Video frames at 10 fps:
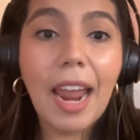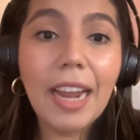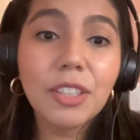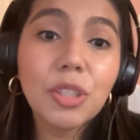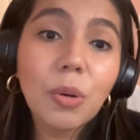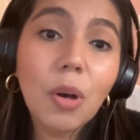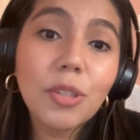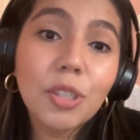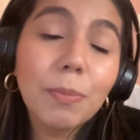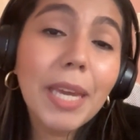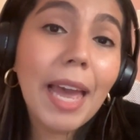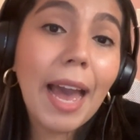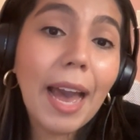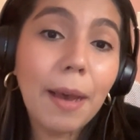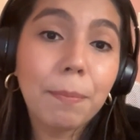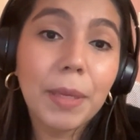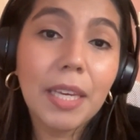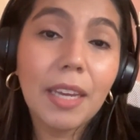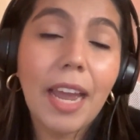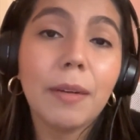and to also be
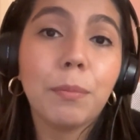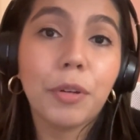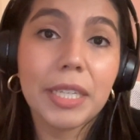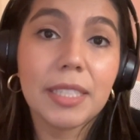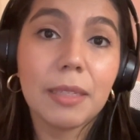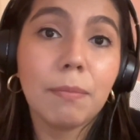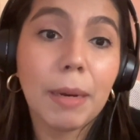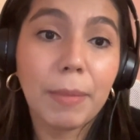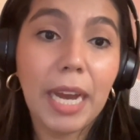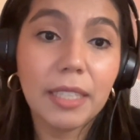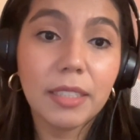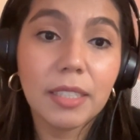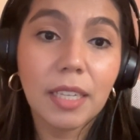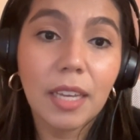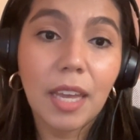happy and present mamas.